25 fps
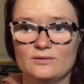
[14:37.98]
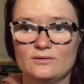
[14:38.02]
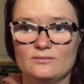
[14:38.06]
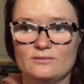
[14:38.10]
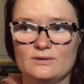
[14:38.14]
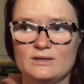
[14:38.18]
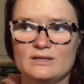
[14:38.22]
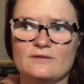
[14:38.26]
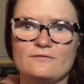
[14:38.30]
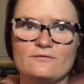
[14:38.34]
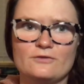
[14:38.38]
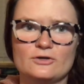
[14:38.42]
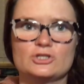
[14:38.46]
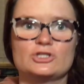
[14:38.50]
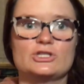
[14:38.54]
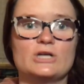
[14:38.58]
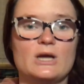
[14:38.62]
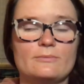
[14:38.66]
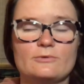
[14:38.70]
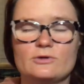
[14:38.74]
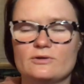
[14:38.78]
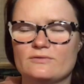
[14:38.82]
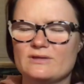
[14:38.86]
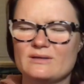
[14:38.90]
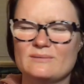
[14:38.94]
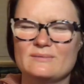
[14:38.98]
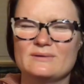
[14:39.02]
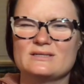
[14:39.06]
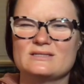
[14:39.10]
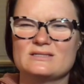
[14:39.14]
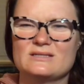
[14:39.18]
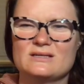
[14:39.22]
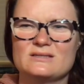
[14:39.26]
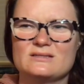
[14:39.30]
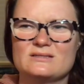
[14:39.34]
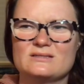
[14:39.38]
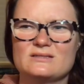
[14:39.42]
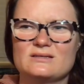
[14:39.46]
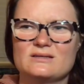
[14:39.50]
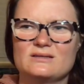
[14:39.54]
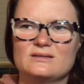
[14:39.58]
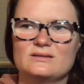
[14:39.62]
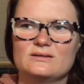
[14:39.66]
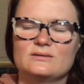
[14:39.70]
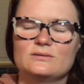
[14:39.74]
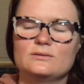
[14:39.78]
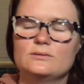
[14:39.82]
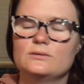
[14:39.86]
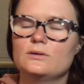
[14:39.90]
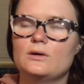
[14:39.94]
in the first chapter, if that makes sense.
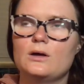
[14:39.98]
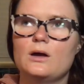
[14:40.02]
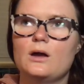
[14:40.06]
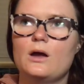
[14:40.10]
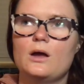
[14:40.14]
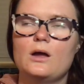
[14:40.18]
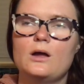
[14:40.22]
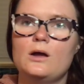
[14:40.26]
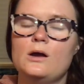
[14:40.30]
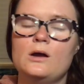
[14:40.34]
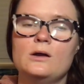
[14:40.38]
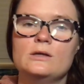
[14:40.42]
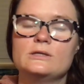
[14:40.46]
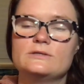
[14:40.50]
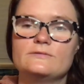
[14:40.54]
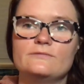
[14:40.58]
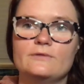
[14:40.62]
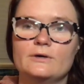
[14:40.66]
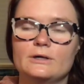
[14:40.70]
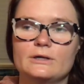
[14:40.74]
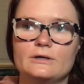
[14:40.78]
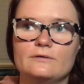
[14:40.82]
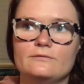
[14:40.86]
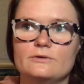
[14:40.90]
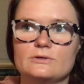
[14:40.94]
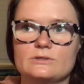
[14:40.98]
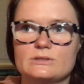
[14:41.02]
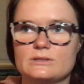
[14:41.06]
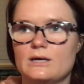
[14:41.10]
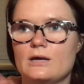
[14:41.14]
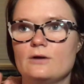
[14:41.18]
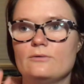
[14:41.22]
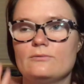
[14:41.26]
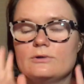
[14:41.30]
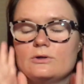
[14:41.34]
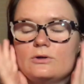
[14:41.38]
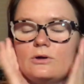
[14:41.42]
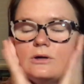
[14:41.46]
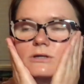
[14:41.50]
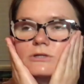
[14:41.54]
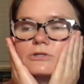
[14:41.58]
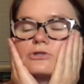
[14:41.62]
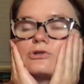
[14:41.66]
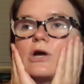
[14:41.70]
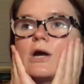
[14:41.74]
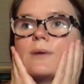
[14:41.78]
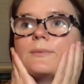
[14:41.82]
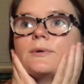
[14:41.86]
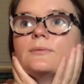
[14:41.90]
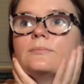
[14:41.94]
Like it's very confusing. I don't really know how to
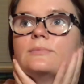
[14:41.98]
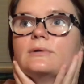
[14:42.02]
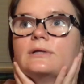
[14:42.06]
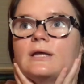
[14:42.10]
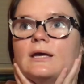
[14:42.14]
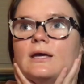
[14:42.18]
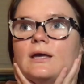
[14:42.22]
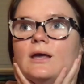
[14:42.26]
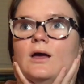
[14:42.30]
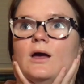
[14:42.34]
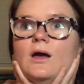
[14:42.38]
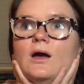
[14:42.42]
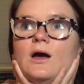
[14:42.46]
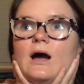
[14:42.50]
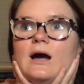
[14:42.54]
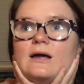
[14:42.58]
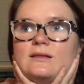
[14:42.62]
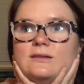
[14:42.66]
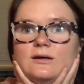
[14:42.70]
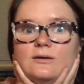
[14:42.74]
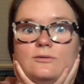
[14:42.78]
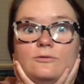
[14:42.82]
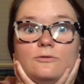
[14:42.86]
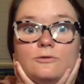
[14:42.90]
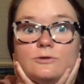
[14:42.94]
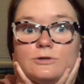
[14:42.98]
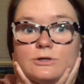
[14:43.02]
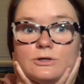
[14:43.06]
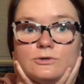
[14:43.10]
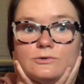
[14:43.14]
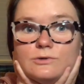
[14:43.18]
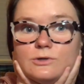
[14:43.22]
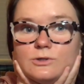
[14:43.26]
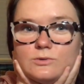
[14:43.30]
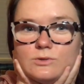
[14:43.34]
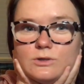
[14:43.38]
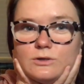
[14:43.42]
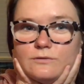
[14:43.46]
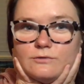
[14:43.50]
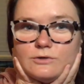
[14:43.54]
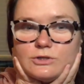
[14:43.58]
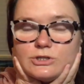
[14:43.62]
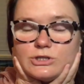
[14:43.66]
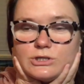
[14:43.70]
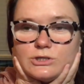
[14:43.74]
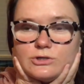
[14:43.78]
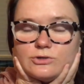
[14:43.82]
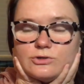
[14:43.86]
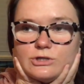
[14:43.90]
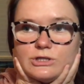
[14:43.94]
describe it, but like I thought we were done doing 21st
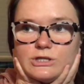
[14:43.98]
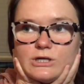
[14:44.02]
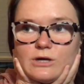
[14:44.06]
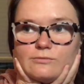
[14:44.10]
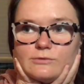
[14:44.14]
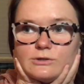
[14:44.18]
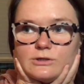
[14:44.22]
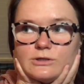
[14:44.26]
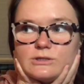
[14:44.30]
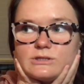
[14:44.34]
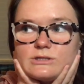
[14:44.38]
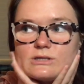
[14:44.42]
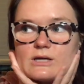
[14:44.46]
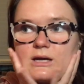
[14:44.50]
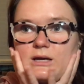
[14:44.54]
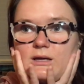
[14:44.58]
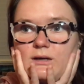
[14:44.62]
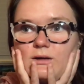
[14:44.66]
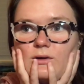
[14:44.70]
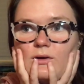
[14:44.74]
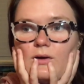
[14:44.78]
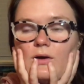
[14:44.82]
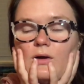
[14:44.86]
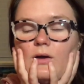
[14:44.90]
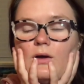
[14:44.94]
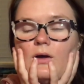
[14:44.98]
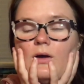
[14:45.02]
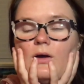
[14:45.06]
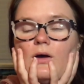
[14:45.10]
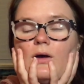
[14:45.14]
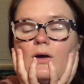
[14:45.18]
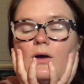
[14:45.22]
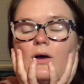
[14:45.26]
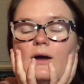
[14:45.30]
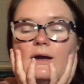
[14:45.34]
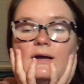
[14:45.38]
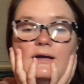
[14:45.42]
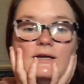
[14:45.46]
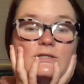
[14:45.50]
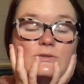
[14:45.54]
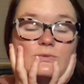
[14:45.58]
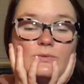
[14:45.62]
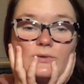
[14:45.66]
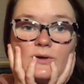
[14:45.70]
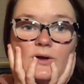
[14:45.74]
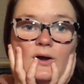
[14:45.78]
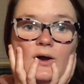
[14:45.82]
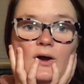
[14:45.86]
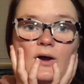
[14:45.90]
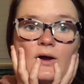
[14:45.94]
century chapters and I guess
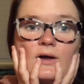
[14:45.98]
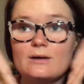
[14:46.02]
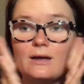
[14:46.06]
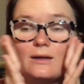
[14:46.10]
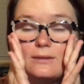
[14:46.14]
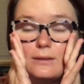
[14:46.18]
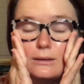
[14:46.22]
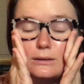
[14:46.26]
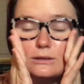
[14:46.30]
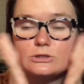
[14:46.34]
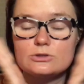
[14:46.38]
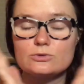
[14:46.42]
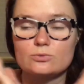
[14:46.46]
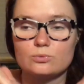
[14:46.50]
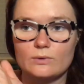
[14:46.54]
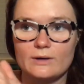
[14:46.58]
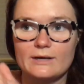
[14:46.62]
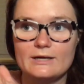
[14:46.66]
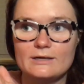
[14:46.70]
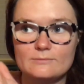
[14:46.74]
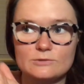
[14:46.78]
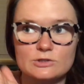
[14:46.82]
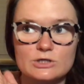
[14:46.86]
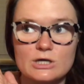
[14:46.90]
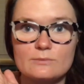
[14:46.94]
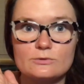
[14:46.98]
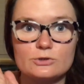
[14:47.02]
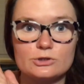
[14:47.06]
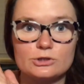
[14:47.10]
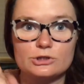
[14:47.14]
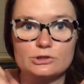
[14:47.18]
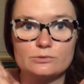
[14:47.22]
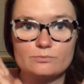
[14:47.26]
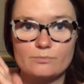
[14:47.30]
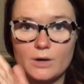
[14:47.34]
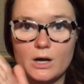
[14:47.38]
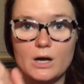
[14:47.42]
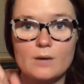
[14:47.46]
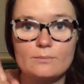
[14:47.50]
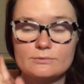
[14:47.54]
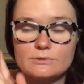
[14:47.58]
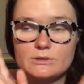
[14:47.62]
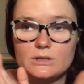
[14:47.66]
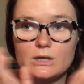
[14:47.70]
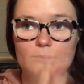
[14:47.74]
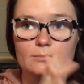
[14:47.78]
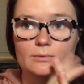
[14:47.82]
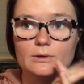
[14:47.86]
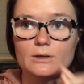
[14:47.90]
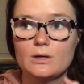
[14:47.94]
we're not. And then this random chapter just popped
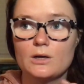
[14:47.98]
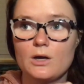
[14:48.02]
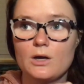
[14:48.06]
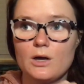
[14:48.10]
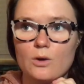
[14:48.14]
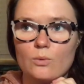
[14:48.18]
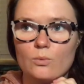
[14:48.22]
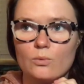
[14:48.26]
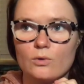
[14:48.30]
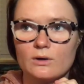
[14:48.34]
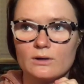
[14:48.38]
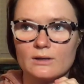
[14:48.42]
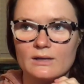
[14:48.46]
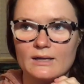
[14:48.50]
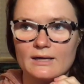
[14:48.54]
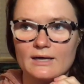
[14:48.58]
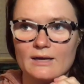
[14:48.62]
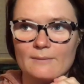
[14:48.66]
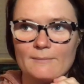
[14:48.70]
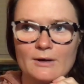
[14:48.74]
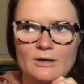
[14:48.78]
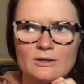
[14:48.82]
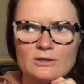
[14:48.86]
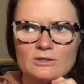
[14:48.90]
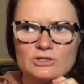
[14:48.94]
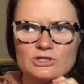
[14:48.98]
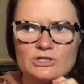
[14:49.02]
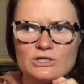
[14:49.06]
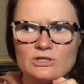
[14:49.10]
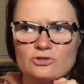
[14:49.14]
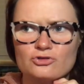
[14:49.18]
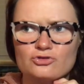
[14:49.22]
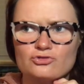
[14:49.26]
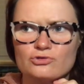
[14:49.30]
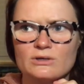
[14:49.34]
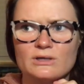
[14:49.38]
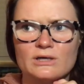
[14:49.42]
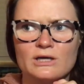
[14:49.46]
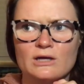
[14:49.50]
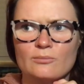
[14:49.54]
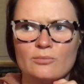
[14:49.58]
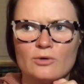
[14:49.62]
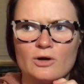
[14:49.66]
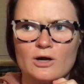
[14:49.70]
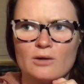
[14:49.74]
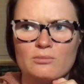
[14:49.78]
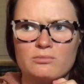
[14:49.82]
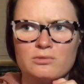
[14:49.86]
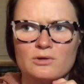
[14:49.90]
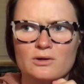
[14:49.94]
up where like apparently she had a drinking
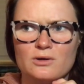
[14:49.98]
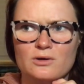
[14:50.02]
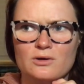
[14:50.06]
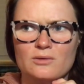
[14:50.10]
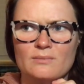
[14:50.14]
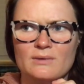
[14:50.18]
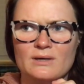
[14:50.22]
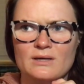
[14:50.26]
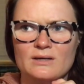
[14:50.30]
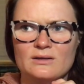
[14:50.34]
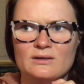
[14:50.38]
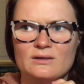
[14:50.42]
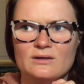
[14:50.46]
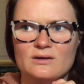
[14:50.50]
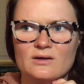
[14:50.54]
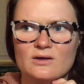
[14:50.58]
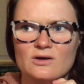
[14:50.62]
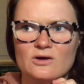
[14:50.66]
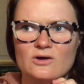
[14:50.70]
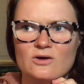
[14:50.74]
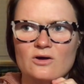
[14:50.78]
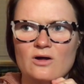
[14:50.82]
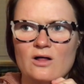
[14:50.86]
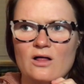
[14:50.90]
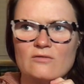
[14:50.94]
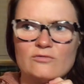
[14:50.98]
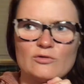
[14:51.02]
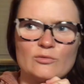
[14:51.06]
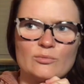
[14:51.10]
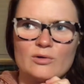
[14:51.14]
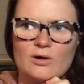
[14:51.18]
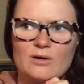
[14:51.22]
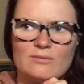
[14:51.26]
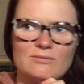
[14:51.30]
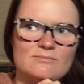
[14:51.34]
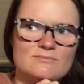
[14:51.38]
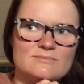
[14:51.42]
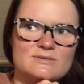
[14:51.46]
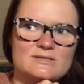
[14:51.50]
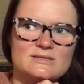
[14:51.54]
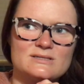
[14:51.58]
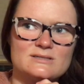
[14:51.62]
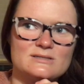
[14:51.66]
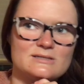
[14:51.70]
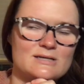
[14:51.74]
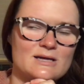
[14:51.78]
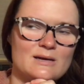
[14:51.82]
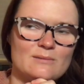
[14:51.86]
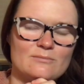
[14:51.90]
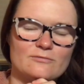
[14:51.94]
problem and all of her problems
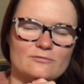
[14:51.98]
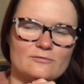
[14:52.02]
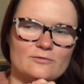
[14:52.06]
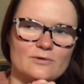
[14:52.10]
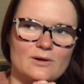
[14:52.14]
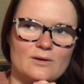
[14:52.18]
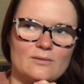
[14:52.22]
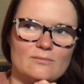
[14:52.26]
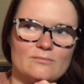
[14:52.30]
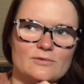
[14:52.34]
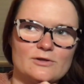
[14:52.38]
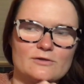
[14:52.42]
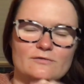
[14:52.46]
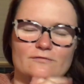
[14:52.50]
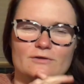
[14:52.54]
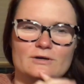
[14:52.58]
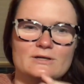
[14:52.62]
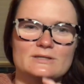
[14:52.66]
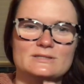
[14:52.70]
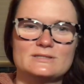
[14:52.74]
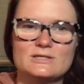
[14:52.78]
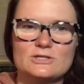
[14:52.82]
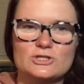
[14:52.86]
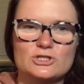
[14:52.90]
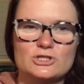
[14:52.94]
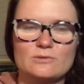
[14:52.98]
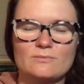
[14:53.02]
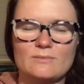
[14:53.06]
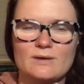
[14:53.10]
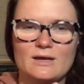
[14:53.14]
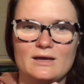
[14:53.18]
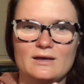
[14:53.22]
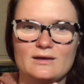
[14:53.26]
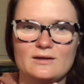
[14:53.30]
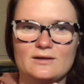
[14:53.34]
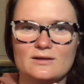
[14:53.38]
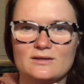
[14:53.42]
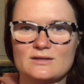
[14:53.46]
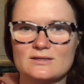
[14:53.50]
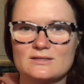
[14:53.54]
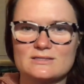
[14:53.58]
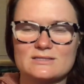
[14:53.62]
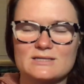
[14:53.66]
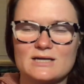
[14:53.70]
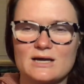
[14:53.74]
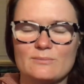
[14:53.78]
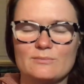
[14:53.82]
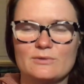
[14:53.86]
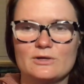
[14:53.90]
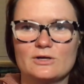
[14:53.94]
stem from the friends that she made in this
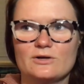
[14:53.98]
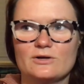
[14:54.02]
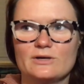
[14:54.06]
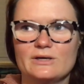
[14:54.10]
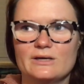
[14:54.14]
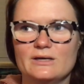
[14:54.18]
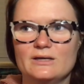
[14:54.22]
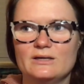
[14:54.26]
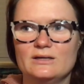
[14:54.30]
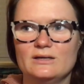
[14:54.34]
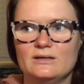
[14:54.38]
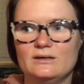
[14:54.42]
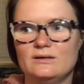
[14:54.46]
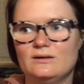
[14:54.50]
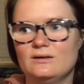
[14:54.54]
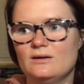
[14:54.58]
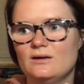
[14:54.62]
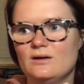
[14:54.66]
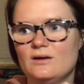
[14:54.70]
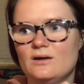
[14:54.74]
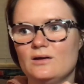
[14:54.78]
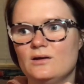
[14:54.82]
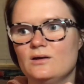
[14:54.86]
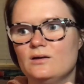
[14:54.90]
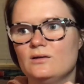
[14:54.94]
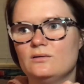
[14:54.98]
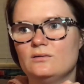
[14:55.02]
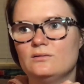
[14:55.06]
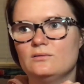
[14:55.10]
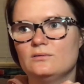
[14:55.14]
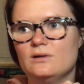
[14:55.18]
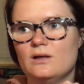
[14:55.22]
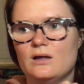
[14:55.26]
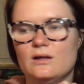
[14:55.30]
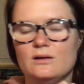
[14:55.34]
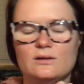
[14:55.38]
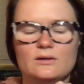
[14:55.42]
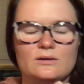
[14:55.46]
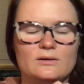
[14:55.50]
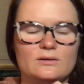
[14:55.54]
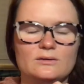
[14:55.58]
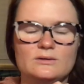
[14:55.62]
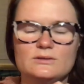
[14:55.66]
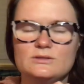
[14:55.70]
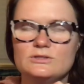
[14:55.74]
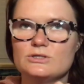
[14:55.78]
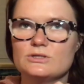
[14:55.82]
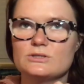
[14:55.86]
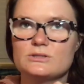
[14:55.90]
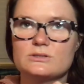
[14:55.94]
time period and la la uh,
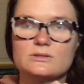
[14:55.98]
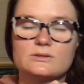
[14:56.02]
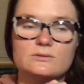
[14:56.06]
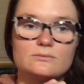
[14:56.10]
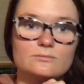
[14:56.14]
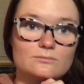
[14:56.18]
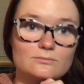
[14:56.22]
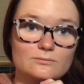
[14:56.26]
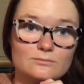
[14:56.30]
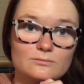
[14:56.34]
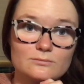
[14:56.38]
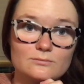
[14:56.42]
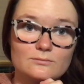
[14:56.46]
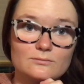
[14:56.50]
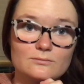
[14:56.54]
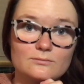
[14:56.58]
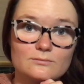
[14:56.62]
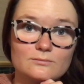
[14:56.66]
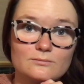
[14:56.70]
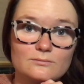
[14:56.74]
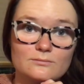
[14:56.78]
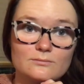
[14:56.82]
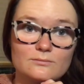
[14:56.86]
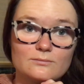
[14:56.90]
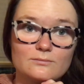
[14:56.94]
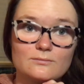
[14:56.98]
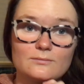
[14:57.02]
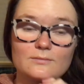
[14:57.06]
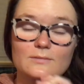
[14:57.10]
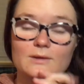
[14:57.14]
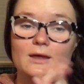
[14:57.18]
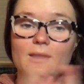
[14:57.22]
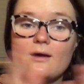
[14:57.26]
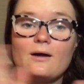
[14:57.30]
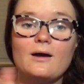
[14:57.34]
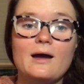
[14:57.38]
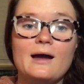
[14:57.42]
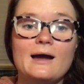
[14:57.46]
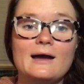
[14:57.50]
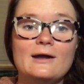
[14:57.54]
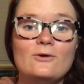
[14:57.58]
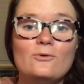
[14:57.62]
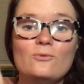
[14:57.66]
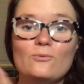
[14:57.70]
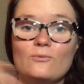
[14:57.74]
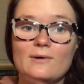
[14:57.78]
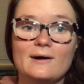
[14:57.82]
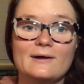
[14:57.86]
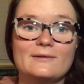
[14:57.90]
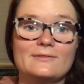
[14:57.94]
just I
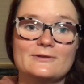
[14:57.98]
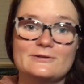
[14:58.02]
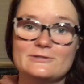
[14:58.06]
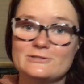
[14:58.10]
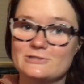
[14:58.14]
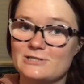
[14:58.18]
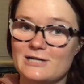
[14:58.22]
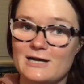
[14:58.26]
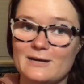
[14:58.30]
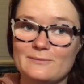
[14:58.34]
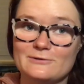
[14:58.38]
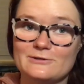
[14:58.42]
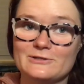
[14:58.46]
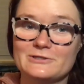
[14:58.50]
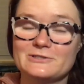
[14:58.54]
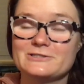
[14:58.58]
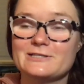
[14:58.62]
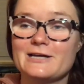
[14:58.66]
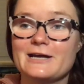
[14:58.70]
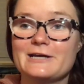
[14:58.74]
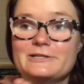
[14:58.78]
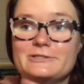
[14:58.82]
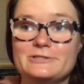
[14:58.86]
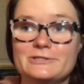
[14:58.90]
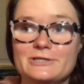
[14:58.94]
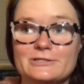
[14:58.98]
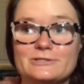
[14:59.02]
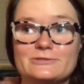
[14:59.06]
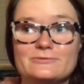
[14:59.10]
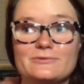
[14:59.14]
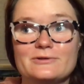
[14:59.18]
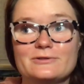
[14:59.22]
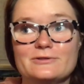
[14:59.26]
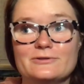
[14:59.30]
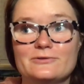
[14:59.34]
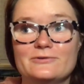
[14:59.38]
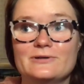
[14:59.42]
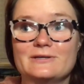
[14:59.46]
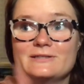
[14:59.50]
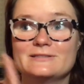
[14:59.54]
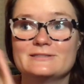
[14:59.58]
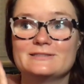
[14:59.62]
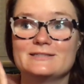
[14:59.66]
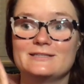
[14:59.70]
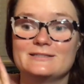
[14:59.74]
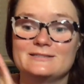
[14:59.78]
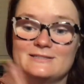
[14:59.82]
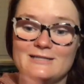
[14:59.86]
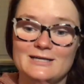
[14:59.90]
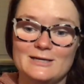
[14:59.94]
don't want those chapters. I just want the ones
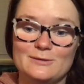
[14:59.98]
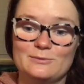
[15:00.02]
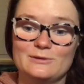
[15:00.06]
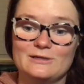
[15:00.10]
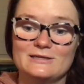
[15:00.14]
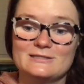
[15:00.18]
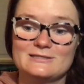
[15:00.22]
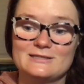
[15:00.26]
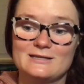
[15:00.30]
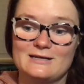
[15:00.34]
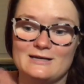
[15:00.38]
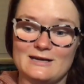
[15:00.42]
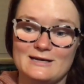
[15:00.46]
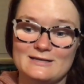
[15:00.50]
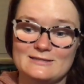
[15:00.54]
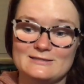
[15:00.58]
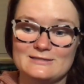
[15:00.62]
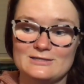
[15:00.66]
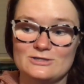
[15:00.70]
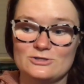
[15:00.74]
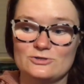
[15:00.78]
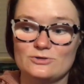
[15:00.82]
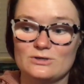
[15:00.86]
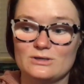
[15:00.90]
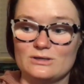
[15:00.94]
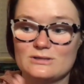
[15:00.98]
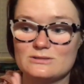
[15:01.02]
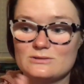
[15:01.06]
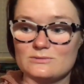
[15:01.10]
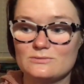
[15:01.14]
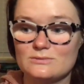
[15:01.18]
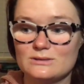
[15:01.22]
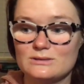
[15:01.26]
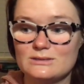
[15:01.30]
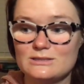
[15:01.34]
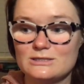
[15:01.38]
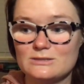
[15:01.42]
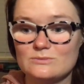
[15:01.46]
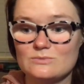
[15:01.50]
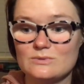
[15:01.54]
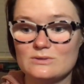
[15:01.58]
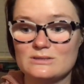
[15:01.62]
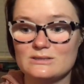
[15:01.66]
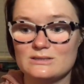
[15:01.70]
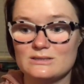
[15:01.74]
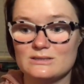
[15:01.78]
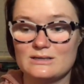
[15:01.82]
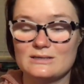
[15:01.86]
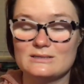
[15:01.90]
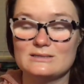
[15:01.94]
that take place in the 9th century because the one that takes
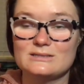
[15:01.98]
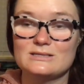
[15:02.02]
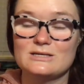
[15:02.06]
place in the 9th